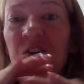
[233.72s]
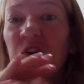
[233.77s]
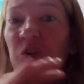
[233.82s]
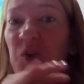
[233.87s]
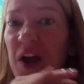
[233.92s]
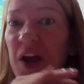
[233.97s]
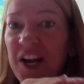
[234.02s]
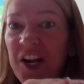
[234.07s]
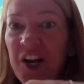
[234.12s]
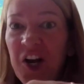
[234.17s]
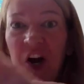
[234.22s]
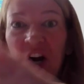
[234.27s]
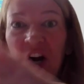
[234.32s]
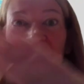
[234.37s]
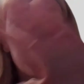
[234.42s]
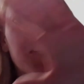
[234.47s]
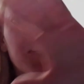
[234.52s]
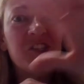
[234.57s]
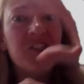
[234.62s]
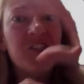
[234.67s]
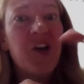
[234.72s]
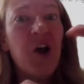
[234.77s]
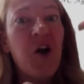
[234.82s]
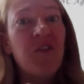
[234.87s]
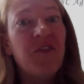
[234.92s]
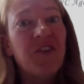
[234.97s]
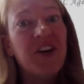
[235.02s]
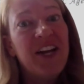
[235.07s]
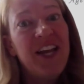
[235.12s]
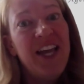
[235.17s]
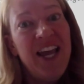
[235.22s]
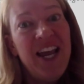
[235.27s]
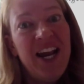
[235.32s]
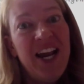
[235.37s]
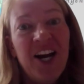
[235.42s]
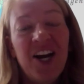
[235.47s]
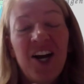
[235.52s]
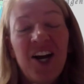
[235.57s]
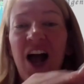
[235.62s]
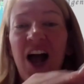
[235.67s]
credit cards over
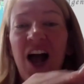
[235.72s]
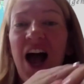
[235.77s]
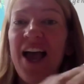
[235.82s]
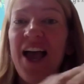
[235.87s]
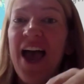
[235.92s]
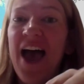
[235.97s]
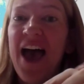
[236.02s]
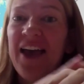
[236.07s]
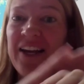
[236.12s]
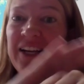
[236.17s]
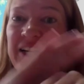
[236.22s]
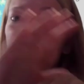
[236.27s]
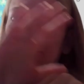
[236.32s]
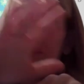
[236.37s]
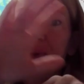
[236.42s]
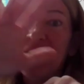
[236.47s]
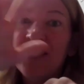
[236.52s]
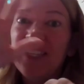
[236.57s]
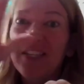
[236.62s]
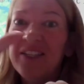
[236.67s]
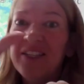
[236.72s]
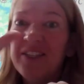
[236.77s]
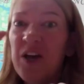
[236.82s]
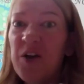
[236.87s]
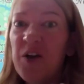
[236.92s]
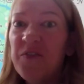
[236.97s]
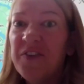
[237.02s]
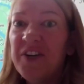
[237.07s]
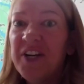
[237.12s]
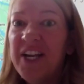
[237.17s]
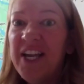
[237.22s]
here. I had expenses over